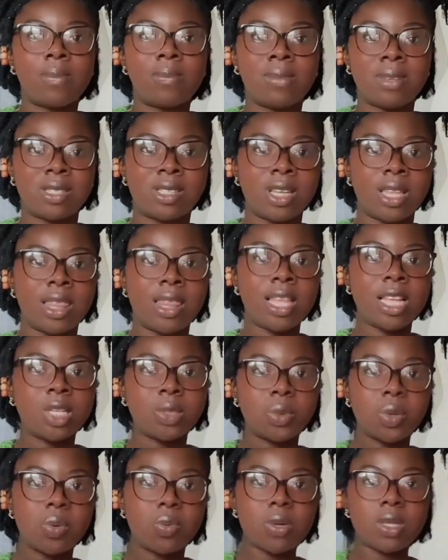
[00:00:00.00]
So
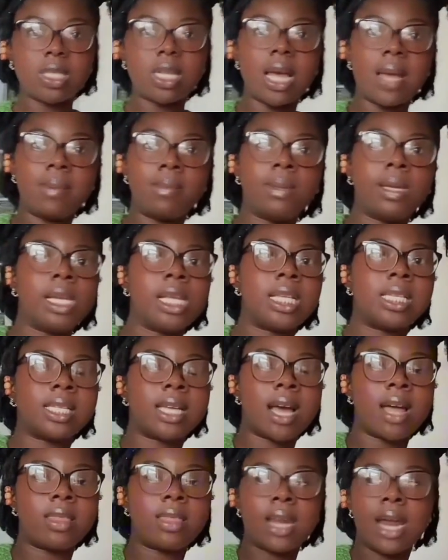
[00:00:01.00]
this one was a mini
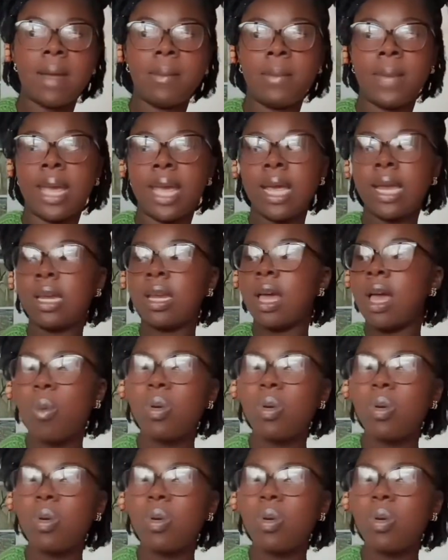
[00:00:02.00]
skirt that I made.